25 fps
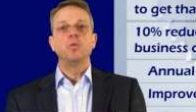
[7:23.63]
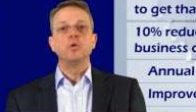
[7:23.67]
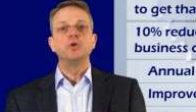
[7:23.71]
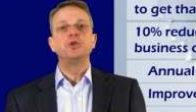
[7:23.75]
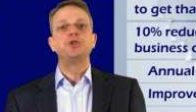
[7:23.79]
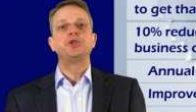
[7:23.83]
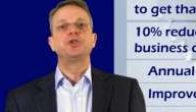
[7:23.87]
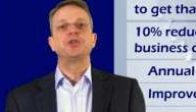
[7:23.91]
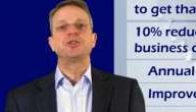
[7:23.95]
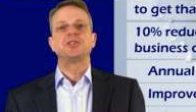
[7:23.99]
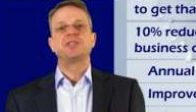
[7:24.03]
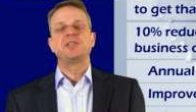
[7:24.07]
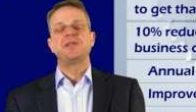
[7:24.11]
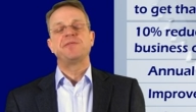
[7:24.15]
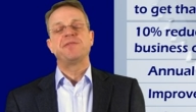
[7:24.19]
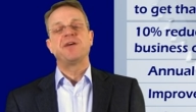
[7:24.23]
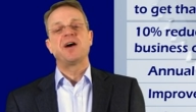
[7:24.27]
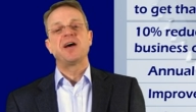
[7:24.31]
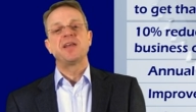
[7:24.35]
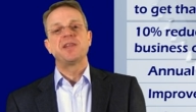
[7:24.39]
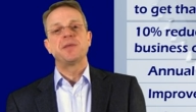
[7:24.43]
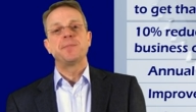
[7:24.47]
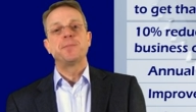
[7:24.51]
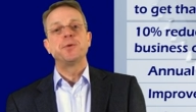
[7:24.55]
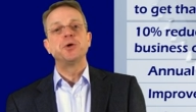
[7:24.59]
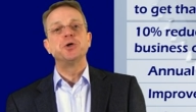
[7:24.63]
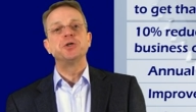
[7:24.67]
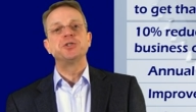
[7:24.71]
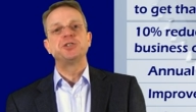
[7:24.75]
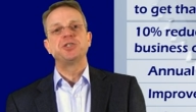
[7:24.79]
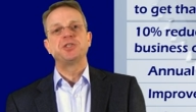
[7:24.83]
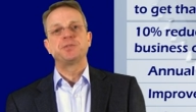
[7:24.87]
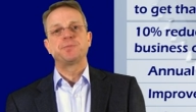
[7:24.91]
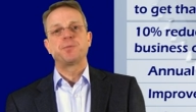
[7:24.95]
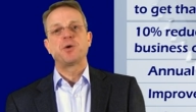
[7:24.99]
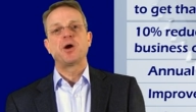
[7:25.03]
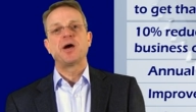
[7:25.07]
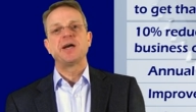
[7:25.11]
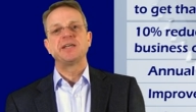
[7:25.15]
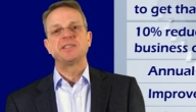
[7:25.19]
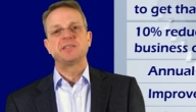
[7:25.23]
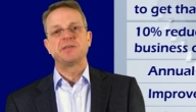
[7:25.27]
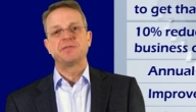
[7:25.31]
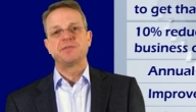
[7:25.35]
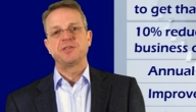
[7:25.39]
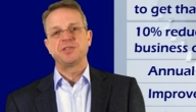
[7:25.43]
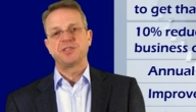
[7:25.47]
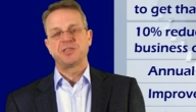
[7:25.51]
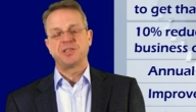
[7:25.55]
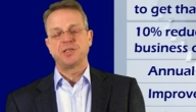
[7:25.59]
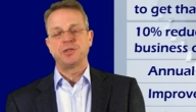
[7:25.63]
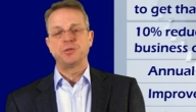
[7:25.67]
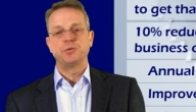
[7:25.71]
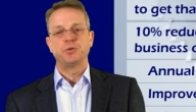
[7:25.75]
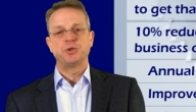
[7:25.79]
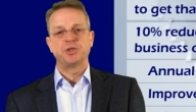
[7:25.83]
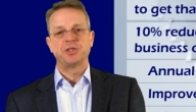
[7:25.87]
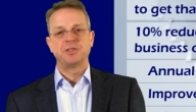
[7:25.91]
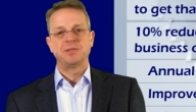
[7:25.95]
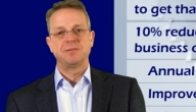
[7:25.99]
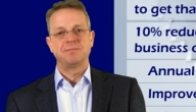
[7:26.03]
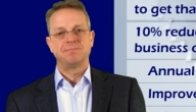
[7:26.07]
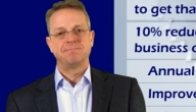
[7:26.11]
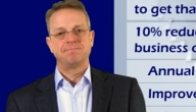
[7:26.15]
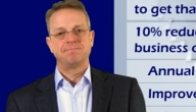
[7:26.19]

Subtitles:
would justify the purchase price of the solution.